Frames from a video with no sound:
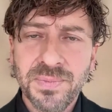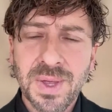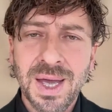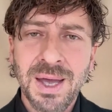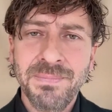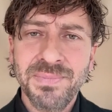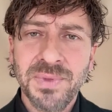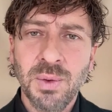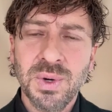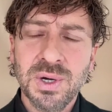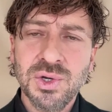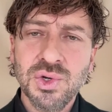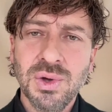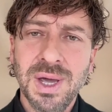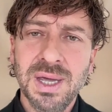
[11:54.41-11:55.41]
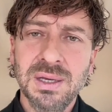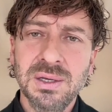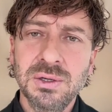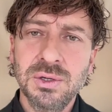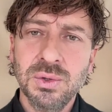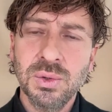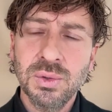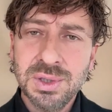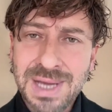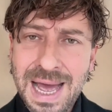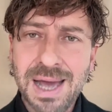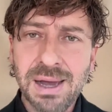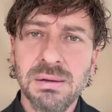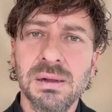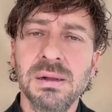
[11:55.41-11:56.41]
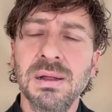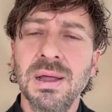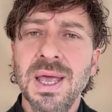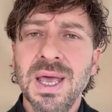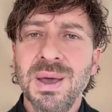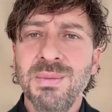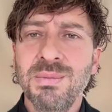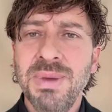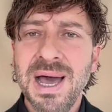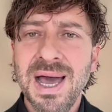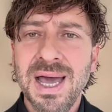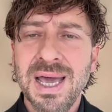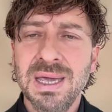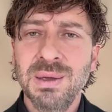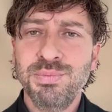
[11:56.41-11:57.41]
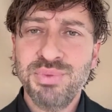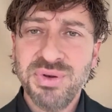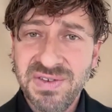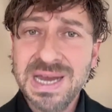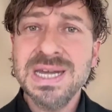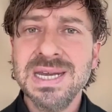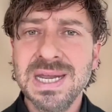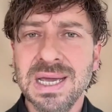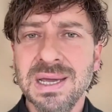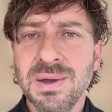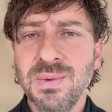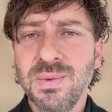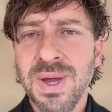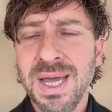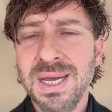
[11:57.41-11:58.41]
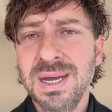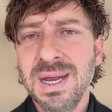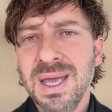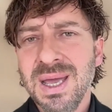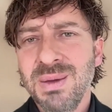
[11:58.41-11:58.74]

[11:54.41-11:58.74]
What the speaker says: that we're trying to tackle by preventing, right?